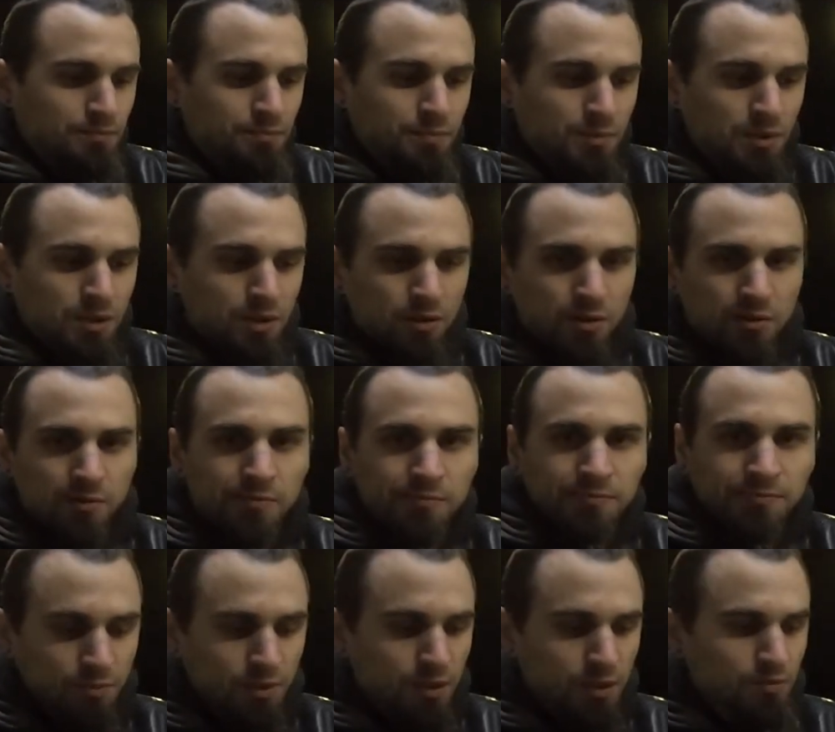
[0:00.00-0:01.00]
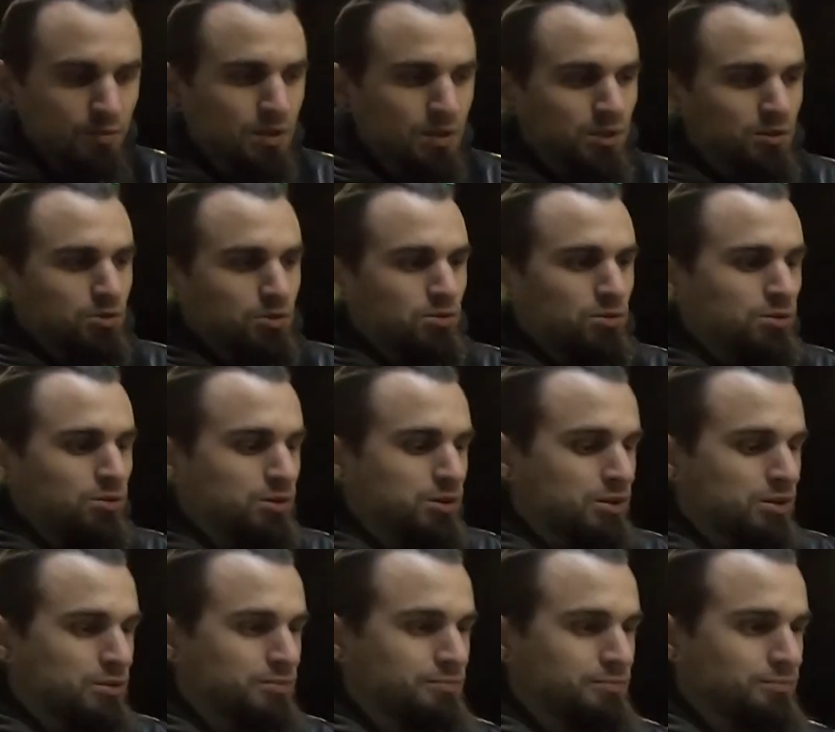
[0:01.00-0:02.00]
There, I've got all
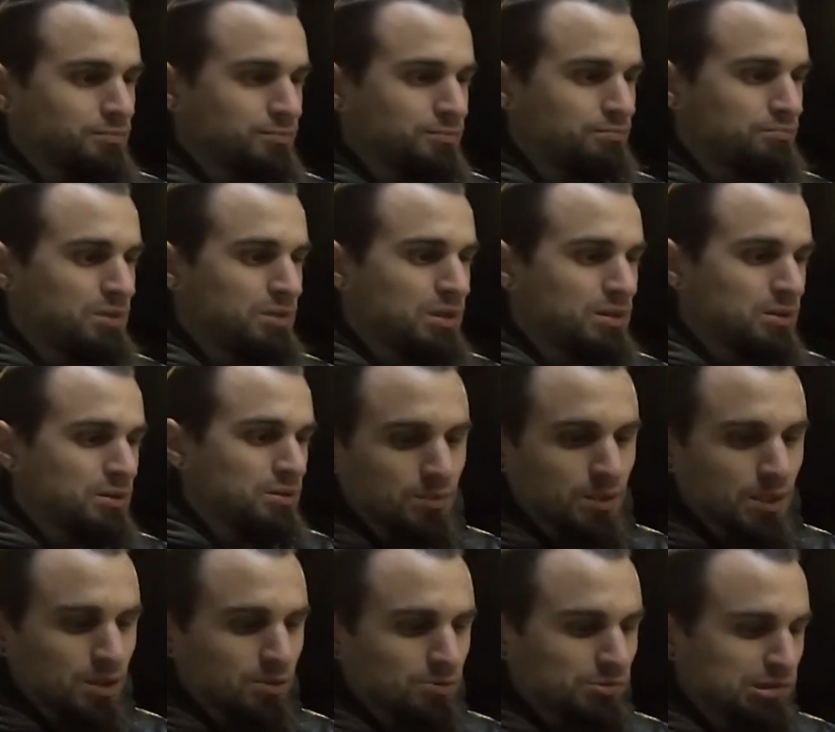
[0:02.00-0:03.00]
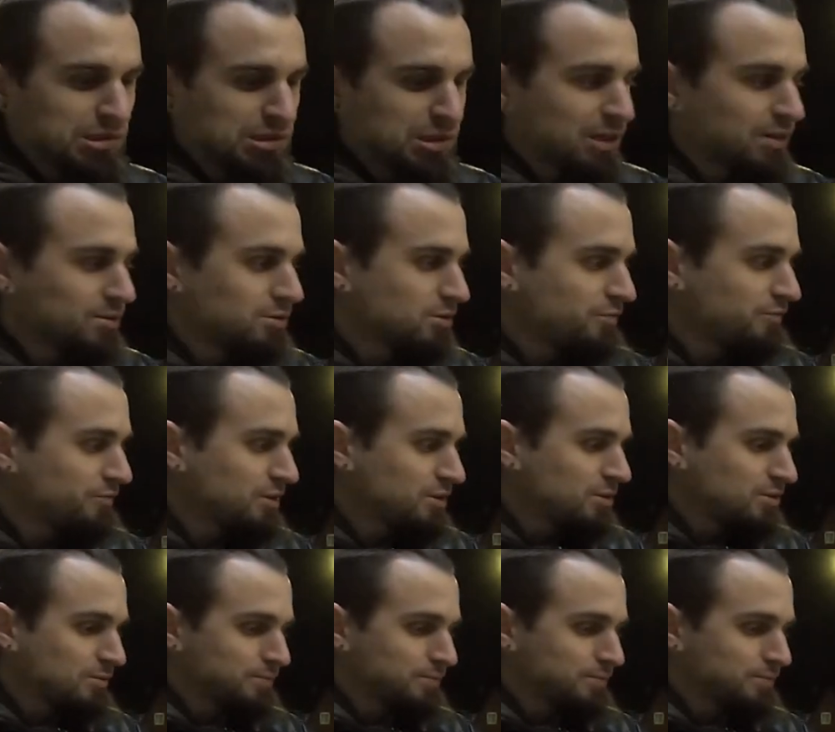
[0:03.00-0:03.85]
the meat outside of it.